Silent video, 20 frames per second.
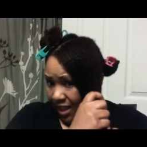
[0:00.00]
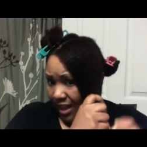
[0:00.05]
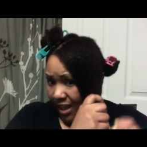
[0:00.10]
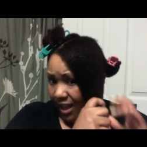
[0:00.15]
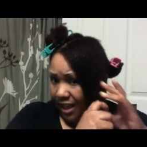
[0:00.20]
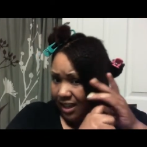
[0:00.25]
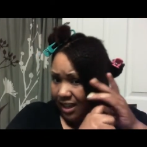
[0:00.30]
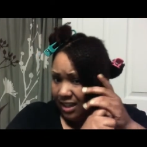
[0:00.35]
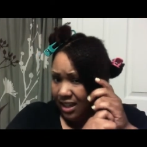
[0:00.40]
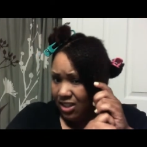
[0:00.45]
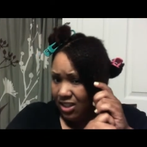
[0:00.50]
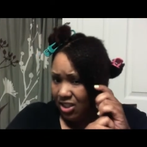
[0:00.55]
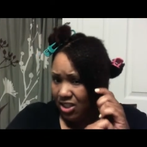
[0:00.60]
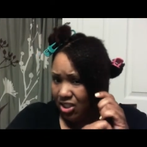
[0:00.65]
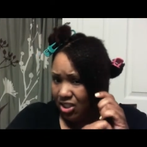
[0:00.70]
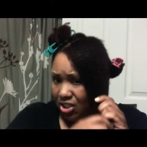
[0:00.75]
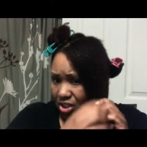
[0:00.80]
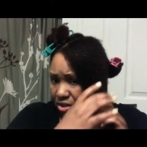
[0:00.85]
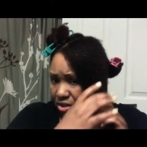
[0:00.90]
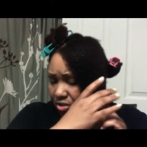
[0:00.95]
And I
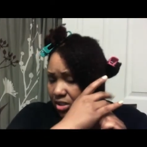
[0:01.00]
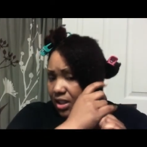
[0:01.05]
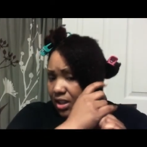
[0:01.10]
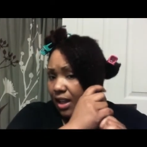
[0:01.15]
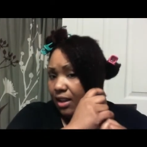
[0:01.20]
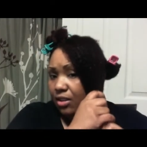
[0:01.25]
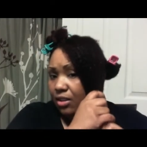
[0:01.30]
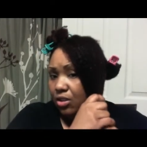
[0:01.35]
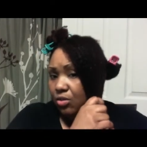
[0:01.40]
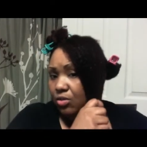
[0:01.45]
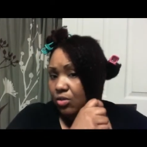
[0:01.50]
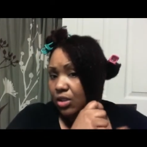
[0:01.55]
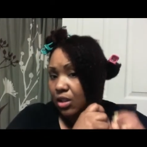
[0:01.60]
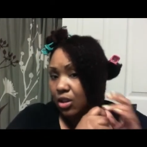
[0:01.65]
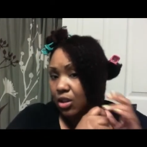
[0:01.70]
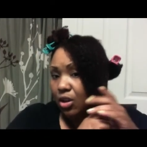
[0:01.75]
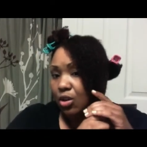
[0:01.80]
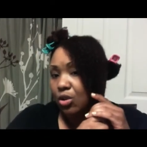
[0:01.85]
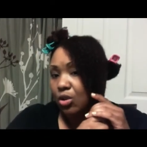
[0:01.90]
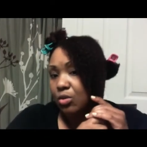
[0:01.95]
just, usually I'll use a
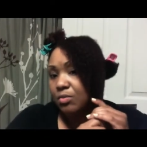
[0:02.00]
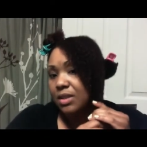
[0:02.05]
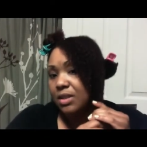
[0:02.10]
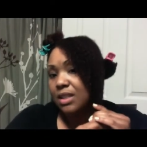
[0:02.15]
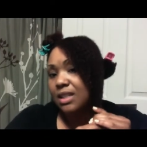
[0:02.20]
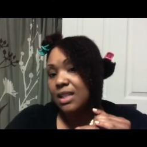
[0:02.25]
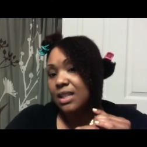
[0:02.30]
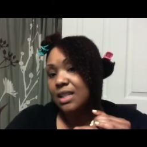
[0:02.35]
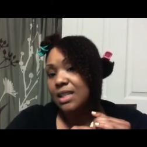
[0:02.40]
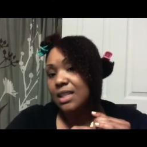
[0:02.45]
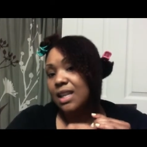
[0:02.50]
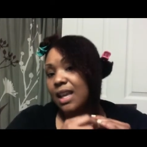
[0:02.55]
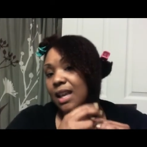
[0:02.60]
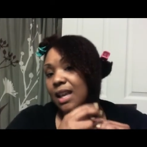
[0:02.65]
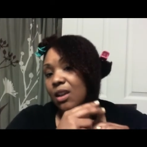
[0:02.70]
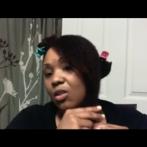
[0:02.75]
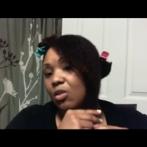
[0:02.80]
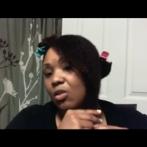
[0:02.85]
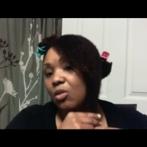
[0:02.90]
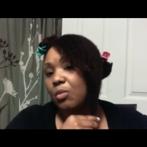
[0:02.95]
comb to
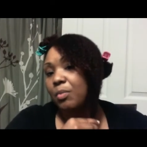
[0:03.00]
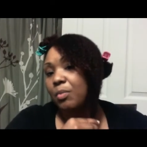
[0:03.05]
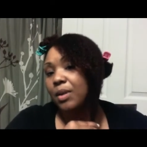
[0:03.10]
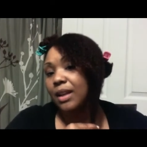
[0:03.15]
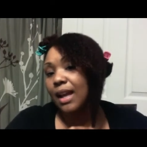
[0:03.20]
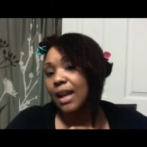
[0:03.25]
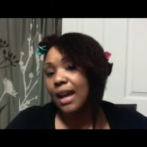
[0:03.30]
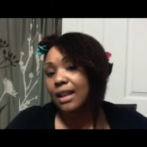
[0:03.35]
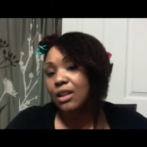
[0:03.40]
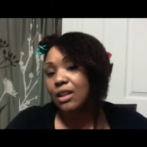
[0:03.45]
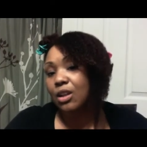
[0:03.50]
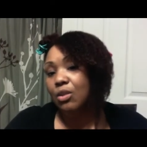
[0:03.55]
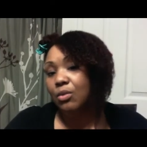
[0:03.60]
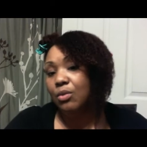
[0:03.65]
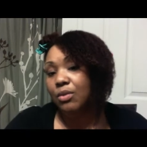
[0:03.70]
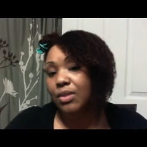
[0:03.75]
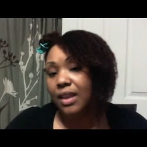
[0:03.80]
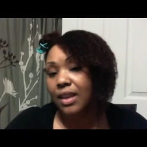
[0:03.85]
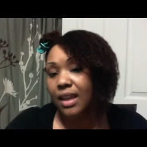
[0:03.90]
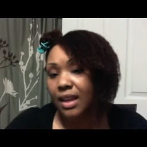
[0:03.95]
detangle, but I
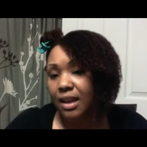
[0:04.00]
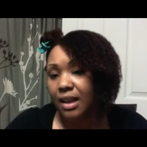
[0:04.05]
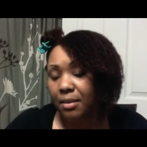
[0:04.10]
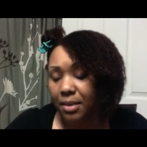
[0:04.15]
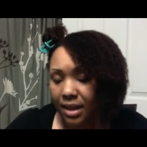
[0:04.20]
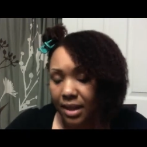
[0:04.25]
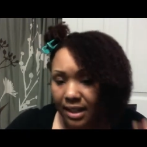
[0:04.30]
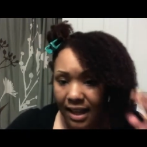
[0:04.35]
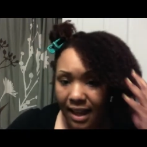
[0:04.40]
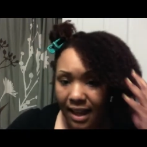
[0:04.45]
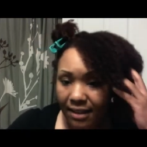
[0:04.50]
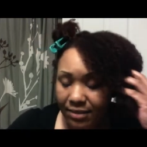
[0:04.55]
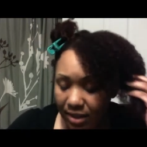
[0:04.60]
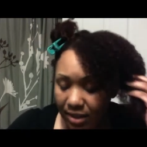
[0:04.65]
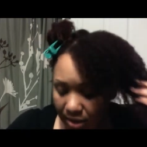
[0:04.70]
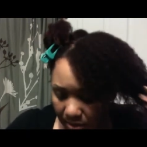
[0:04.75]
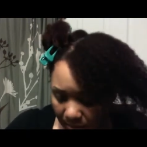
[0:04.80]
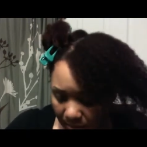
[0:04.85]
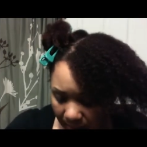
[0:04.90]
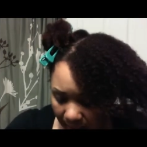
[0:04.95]
don't think I'm going to have to
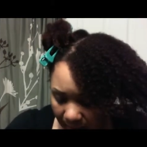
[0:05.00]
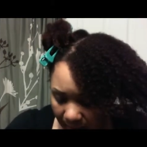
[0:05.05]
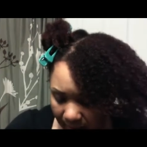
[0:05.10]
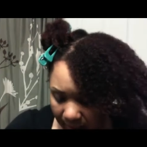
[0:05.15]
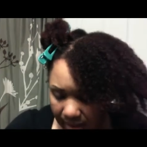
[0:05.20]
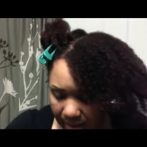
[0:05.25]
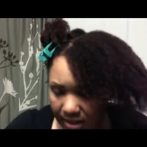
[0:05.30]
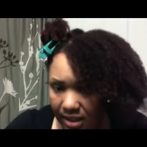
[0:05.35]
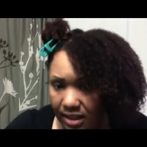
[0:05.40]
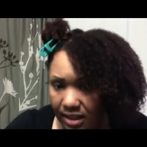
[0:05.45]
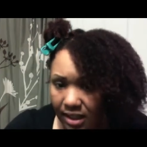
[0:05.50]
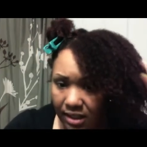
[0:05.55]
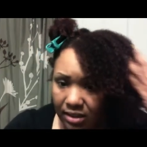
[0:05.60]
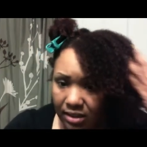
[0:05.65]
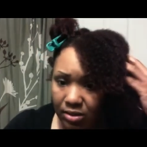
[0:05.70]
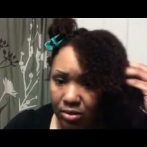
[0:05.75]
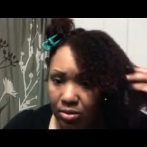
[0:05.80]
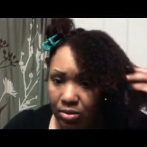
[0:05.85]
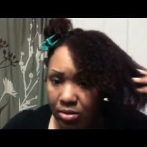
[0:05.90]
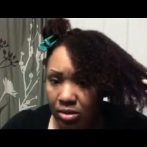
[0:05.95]
do that. Like any
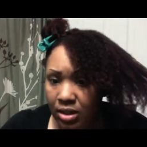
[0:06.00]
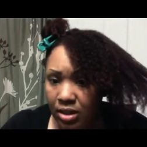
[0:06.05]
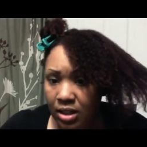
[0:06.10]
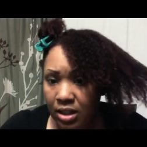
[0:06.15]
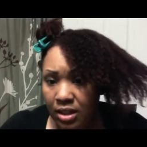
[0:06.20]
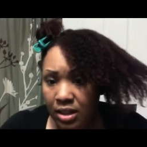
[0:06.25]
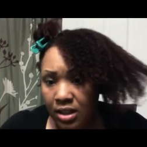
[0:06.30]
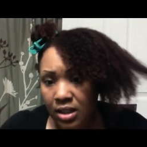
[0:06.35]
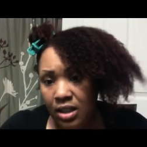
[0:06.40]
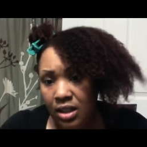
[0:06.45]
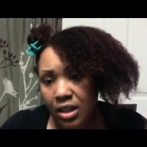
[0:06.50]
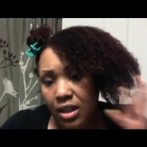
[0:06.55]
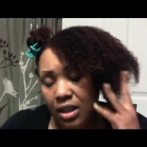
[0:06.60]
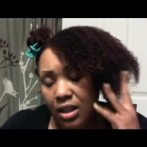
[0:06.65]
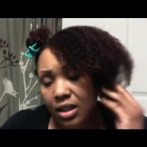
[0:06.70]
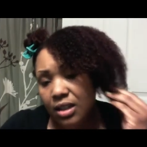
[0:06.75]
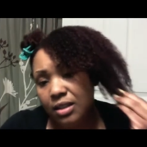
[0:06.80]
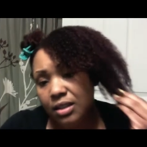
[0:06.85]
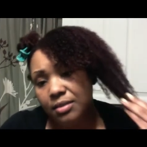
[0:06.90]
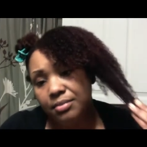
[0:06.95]
little
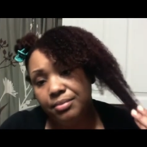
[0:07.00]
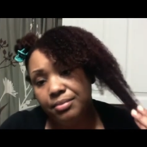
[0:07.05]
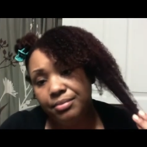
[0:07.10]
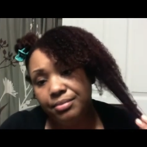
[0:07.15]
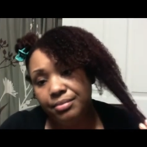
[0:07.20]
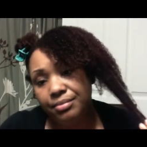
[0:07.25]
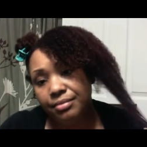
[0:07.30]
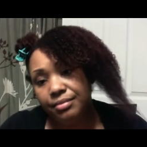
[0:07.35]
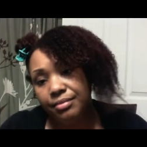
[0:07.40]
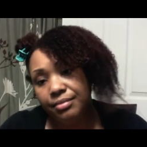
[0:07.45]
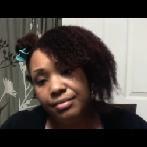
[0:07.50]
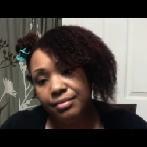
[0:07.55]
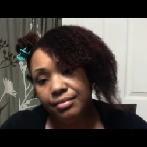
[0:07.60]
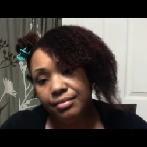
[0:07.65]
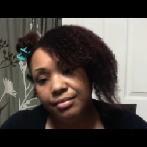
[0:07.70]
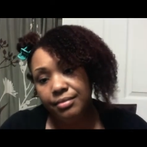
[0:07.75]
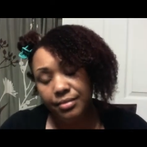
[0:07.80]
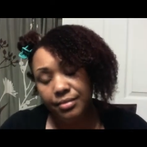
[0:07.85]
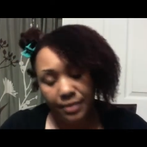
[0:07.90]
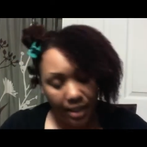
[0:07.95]
um,
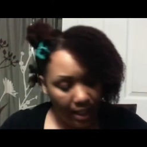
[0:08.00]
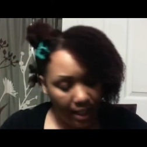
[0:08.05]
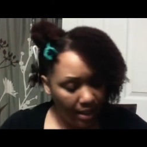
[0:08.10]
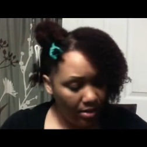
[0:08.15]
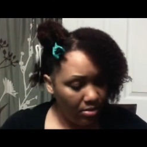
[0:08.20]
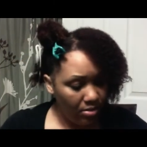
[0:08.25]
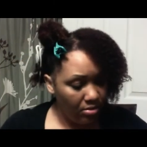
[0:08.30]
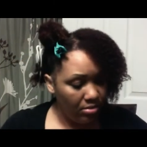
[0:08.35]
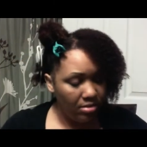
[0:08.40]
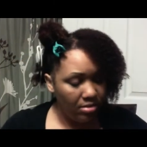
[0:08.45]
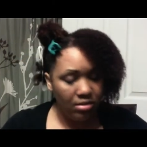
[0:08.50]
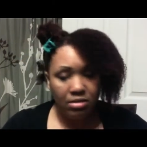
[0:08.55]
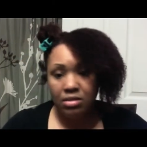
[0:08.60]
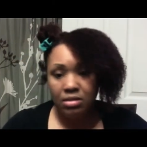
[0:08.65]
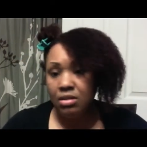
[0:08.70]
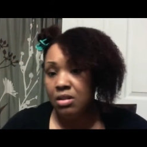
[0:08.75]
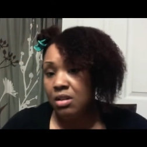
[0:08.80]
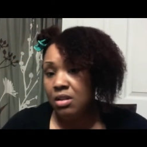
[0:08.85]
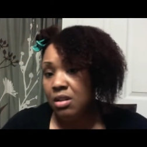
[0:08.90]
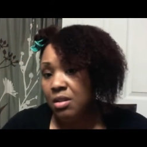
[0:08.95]
tangles,
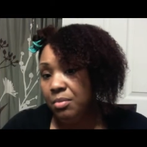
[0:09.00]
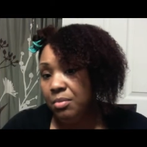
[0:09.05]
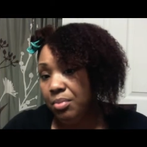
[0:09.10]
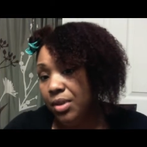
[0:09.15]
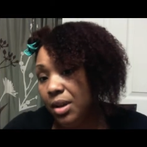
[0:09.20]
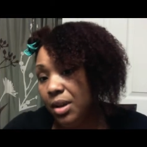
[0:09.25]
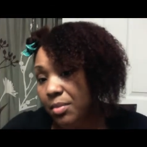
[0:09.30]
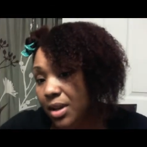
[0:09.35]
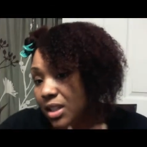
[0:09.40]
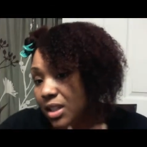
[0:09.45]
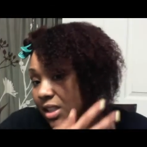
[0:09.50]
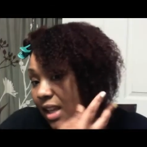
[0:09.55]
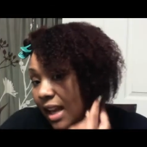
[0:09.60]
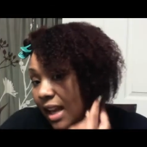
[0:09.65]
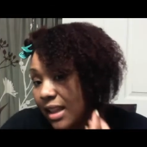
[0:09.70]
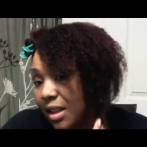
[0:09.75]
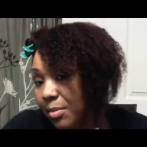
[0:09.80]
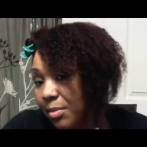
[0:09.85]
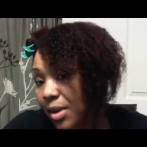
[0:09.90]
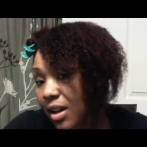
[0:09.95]
pretty much
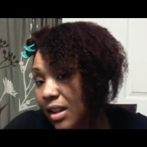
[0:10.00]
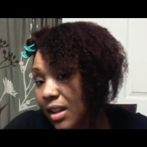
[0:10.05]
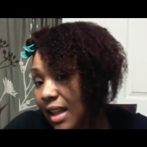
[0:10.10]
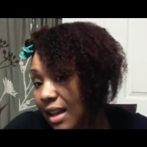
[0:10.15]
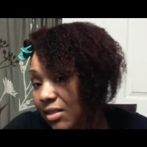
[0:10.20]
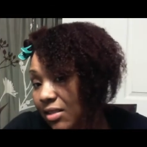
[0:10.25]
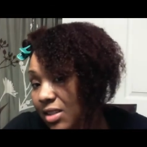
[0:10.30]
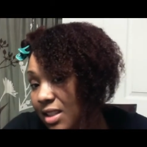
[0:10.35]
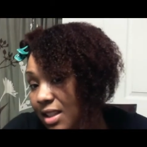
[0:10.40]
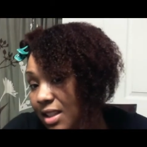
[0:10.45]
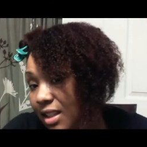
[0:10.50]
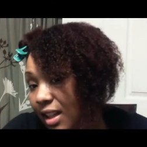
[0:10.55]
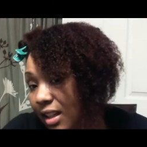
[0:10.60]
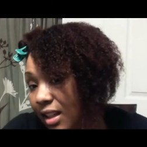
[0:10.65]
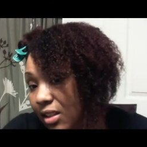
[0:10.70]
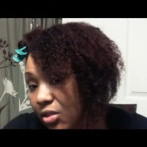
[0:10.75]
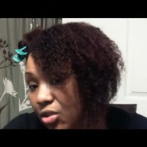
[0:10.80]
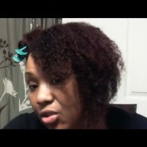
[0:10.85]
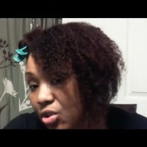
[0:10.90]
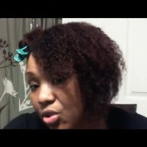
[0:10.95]
got them all out just in that
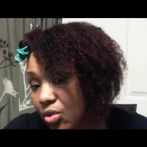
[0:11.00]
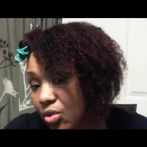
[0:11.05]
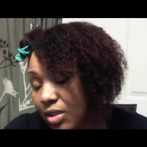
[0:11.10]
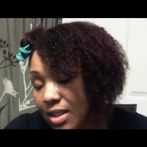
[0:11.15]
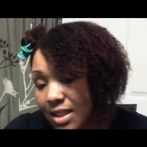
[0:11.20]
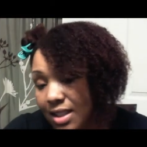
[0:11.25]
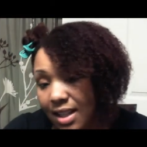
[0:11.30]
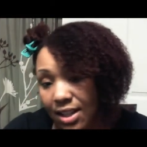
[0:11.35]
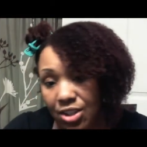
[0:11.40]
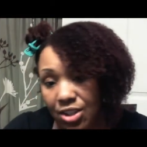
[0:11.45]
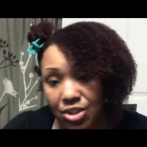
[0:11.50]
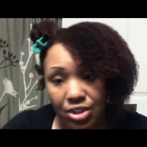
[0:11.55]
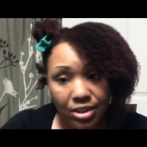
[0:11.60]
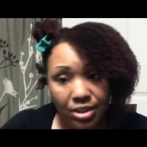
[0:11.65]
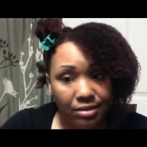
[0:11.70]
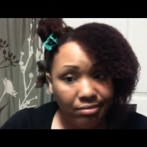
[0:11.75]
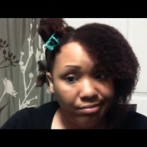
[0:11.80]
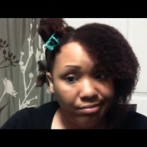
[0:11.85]
little short section.